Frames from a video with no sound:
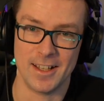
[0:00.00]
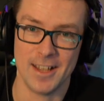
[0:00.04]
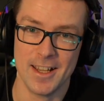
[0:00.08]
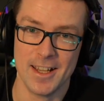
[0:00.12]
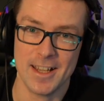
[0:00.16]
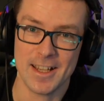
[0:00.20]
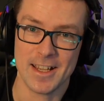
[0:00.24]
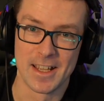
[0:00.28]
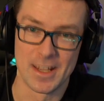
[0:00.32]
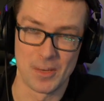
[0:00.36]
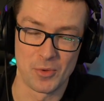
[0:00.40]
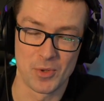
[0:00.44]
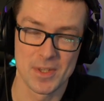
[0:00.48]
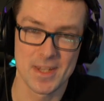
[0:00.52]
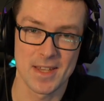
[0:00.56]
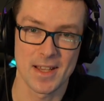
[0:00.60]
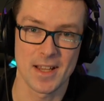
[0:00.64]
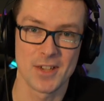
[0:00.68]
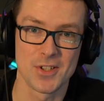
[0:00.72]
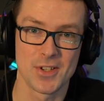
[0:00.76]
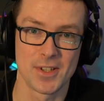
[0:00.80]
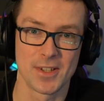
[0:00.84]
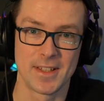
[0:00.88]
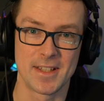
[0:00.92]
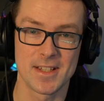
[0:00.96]
It was
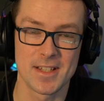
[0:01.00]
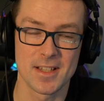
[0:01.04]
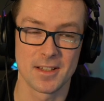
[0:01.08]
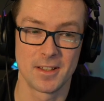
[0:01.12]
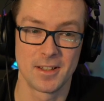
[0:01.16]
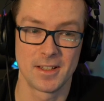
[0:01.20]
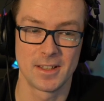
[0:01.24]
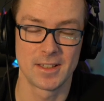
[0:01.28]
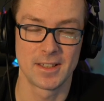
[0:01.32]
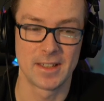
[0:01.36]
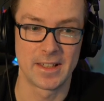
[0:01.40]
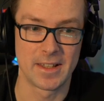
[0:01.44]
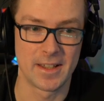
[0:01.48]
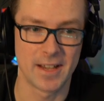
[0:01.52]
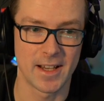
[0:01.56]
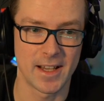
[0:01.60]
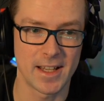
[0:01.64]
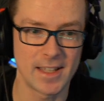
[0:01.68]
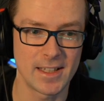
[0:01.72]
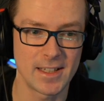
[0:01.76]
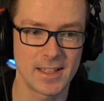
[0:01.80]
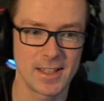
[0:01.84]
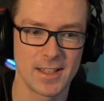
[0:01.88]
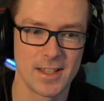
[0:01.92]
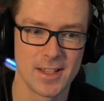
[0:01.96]
actually slightly
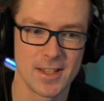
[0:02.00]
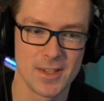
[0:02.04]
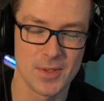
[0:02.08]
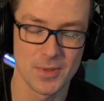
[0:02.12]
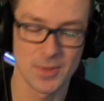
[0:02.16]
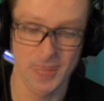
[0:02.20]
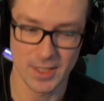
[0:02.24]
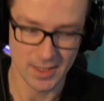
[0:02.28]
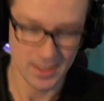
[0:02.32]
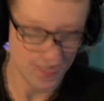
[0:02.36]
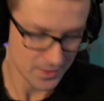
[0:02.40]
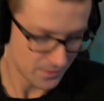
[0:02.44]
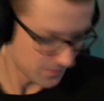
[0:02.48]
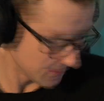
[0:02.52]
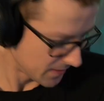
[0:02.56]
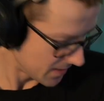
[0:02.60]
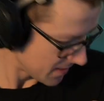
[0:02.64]
raining, so he left this